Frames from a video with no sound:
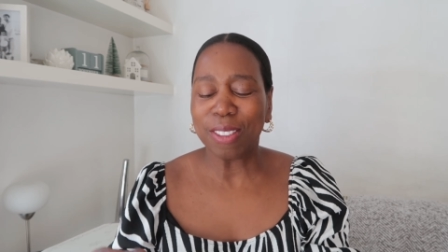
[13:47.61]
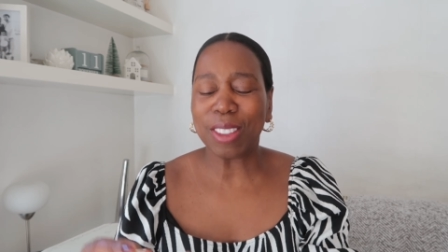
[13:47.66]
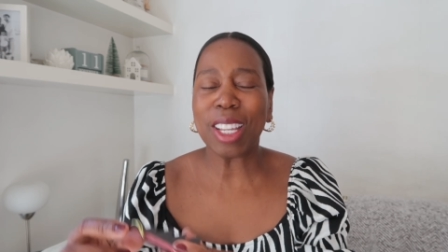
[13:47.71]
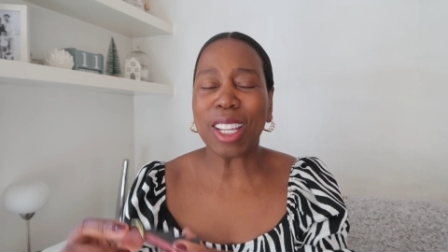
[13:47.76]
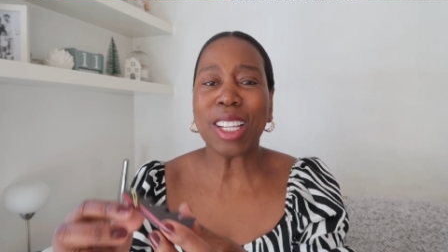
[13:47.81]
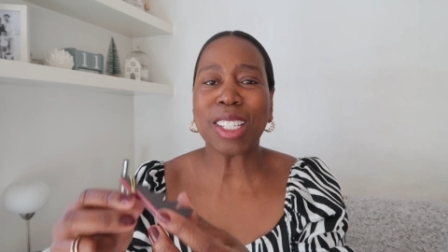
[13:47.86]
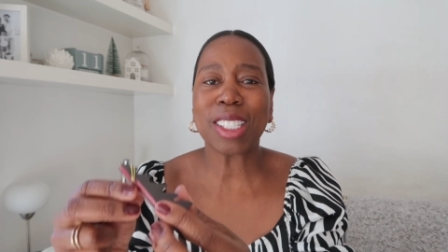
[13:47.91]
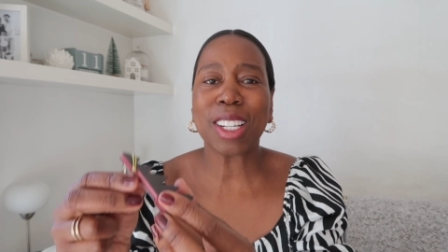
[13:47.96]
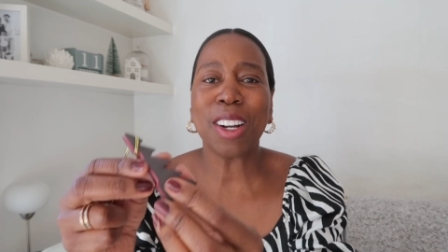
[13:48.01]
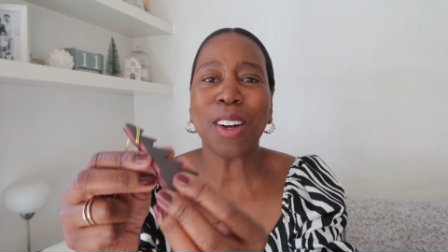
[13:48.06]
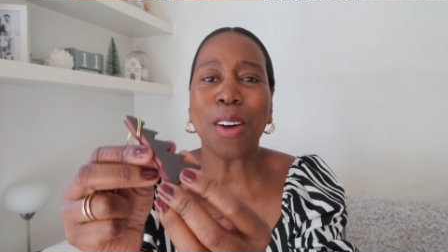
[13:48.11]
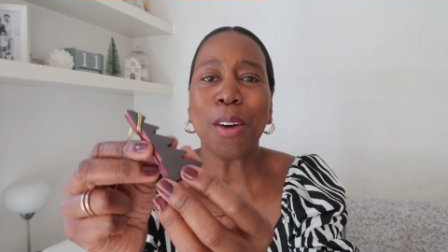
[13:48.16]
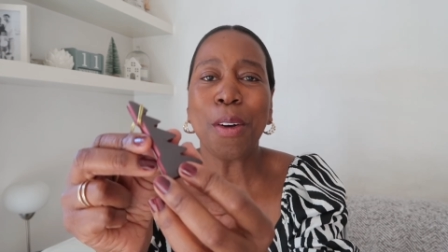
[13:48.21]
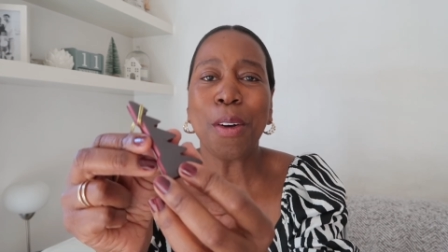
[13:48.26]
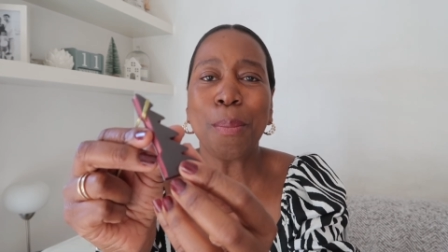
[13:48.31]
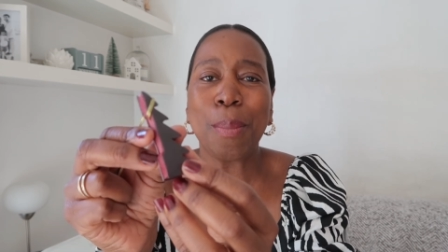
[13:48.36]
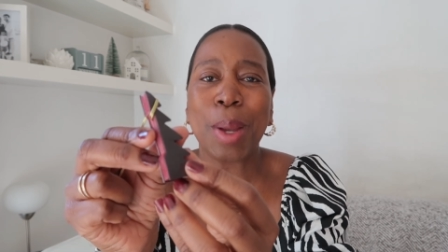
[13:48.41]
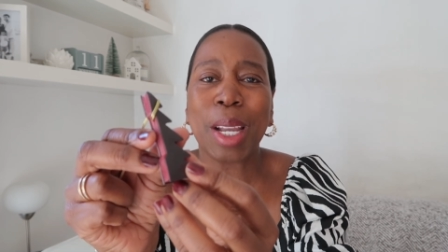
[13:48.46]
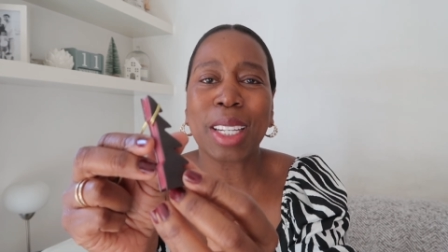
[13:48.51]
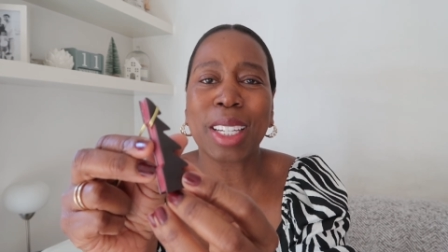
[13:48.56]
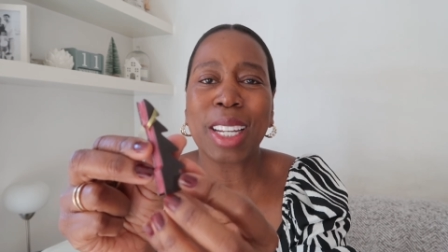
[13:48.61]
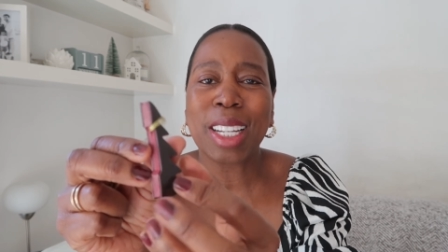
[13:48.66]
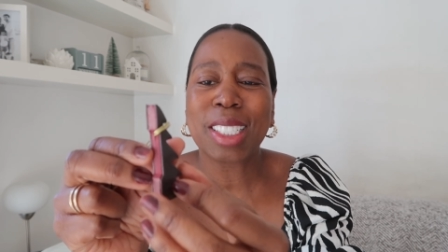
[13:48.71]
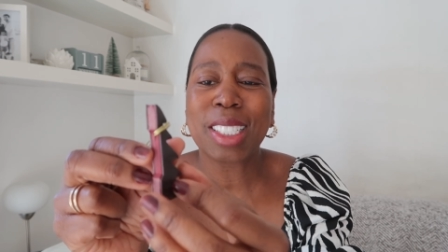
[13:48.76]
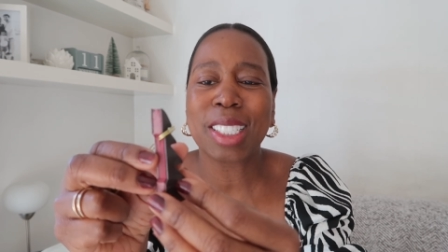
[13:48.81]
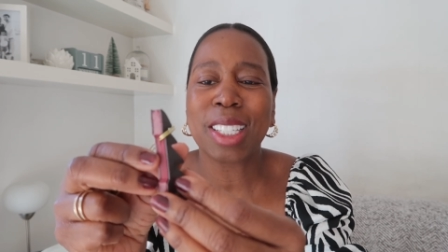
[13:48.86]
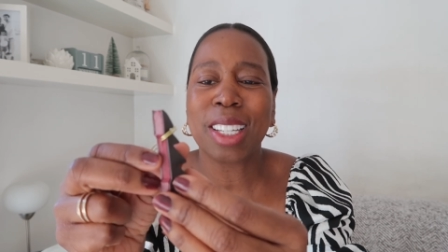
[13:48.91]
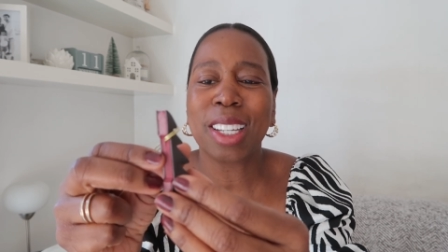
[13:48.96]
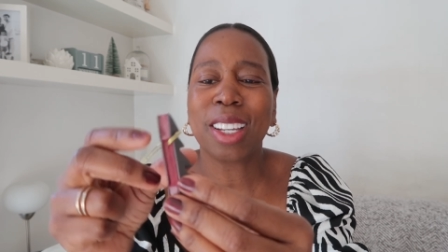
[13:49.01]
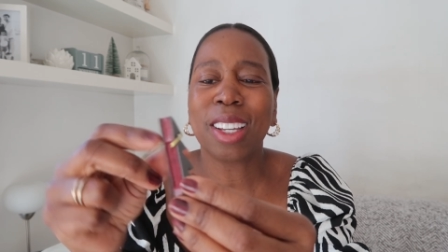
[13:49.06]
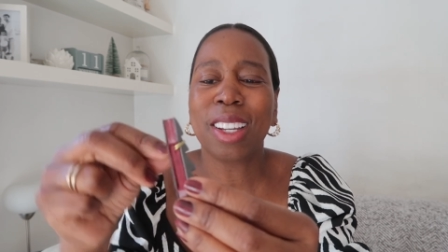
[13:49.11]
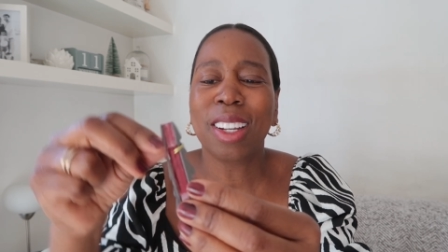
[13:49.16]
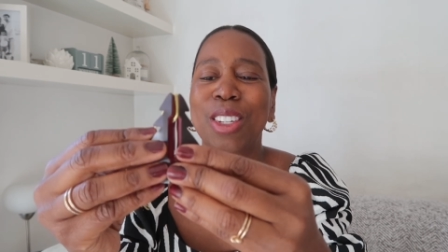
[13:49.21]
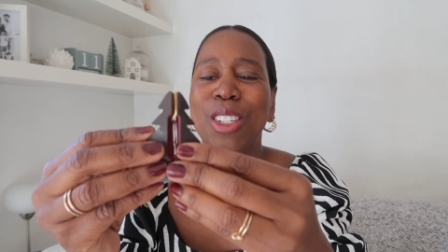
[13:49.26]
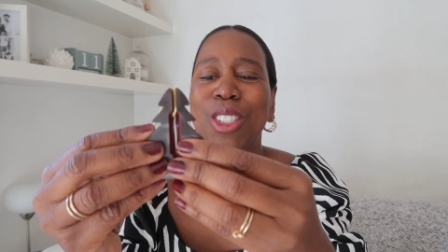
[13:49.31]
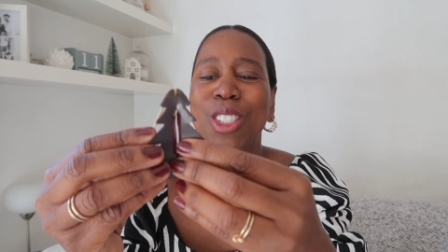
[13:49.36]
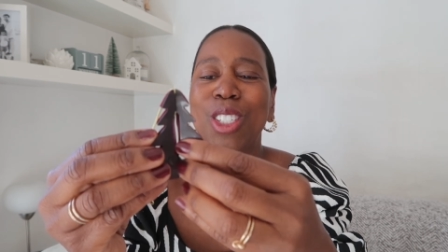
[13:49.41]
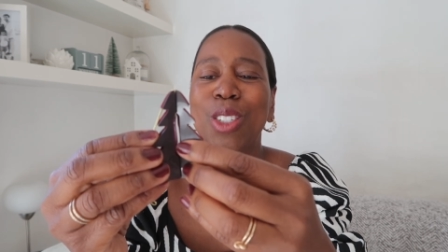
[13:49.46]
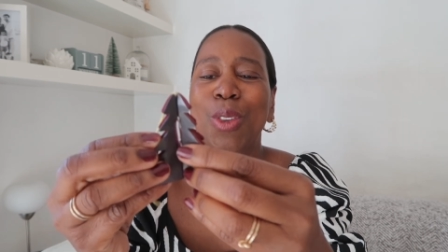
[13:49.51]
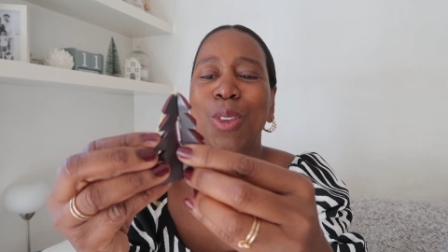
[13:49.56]
These are magnetic.
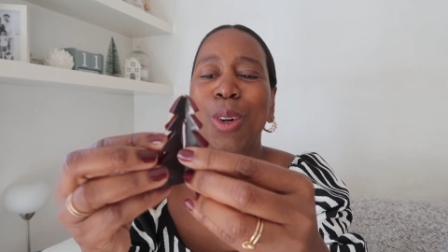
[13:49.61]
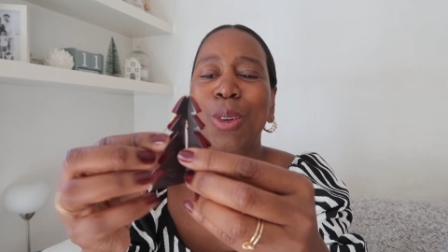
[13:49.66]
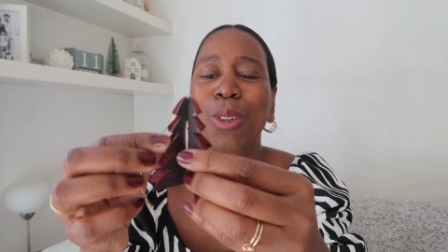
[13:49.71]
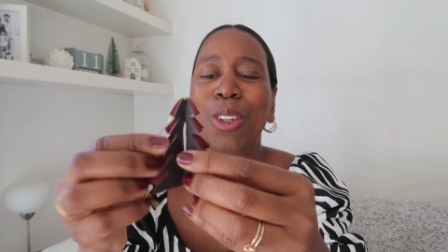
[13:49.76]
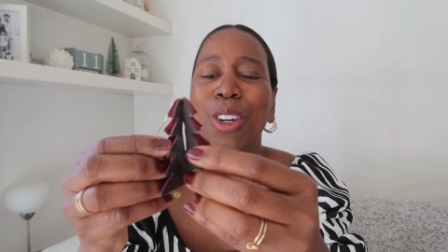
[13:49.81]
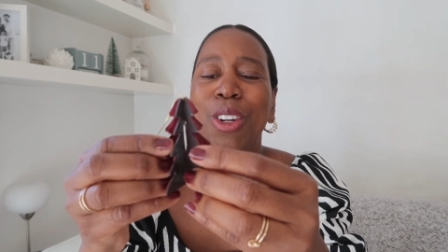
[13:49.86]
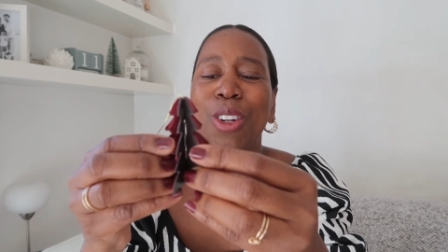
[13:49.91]
You just fold